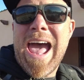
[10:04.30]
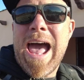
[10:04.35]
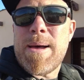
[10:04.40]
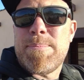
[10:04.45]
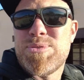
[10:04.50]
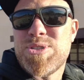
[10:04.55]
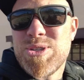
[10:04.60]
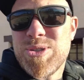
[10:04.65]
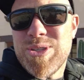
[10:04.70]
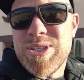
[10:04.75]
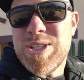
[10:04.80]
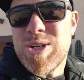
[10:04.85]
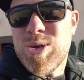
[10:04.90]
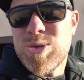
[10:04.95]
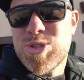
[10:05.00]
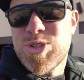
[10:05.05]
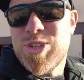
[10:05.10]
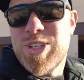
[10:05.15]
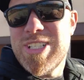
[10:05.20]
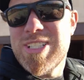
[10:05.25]
Absolutely no
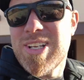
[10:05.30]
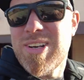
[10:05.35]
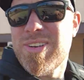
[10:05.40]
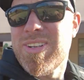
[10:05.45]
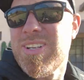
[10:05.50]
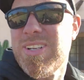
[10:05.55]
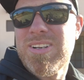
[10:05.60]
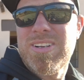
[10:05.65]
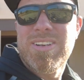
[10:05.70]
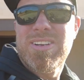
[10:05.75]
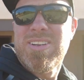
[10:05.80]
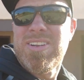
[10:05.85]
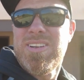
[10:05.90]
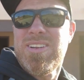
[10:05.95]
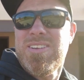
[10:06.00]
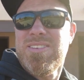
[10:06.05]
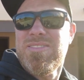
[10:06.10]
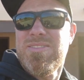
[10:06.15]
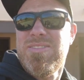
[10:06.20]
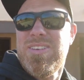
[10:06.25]
trees out here.
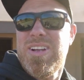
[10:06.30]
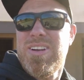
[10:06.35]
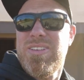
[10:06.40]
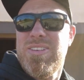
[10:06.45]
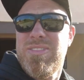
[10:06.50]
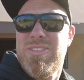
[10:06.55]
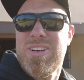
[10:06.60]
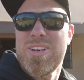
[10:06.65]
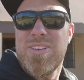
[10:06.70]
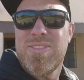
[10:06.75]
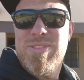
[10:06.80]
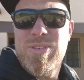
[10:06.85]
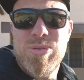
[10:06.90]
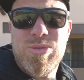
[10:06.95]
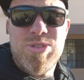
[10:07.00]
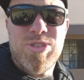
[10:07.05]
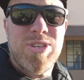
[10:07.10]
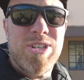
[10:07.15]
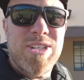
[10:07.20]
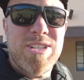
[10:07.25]
Very few
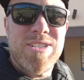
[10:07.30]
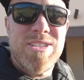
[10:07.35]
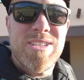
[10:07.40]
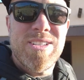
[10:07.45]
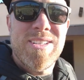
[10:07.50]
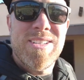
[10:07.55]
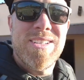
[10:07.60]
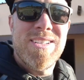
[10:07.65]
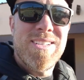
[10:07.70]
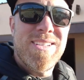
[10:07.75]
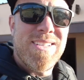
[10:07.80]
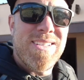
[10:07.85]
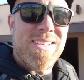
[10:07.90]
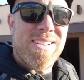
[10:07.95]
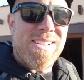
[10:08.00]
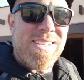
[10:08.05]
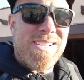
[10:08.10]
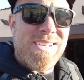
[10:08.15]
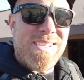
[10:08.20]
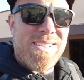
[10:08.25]
trees.
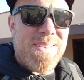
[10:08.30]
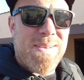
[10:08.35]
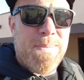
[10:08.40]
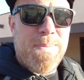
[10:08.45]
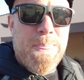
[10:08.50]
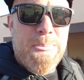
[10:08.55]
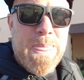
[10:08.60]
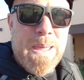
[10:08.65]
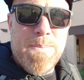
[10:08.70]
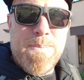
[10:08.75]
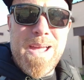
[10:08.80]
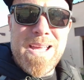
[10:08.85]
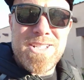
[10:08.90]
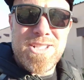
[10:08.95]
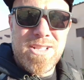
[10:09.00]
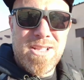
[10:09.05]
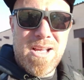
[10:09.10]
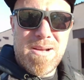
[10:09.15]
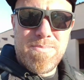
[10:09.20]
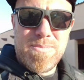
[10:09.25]
I
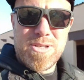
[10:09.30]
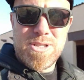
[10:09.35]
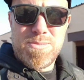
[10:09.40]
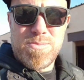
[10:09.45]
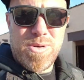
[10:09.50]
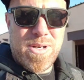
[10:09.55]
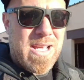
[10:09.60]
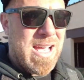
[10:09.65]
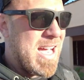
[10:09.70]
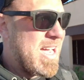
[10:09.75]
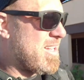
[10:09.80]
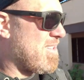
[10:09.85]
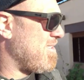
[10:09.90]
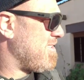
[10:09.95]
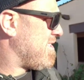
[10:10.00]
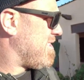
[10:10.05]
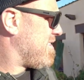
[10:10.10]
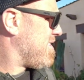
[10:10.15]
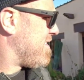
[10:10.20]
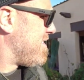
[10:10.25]
imagine lumber's pretty high out
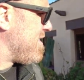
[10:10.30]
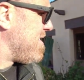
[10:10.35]
here.